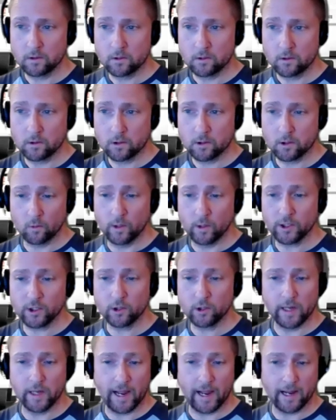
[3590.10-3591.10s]
so
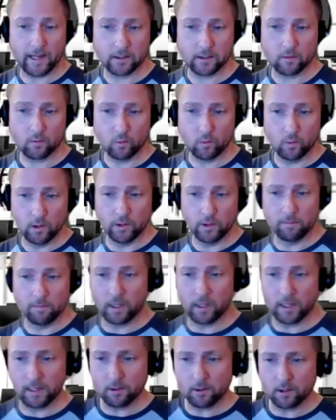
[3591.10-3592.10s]
Richard asks, will the
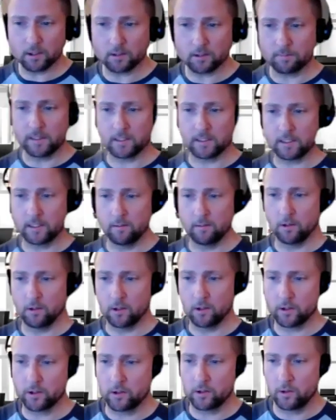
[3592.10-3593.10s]
playbooks be
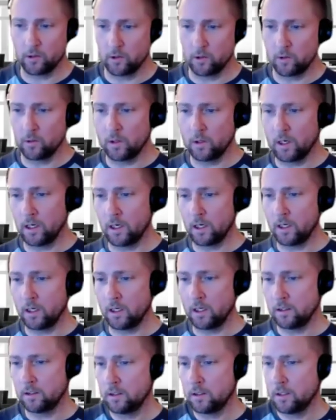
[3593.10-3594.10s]
similar to
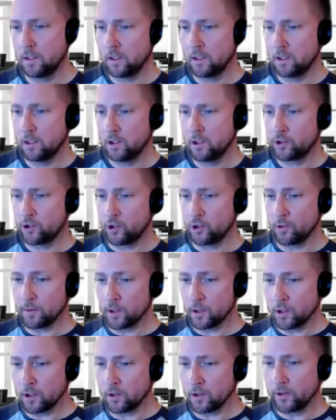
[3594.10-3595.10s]
uh,
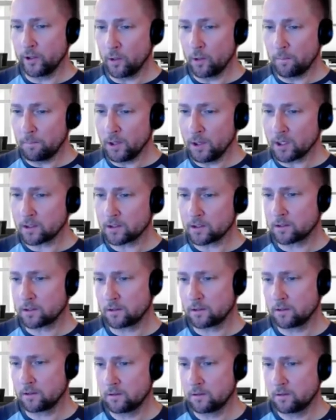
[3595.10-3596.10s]
Jupyter notebooks?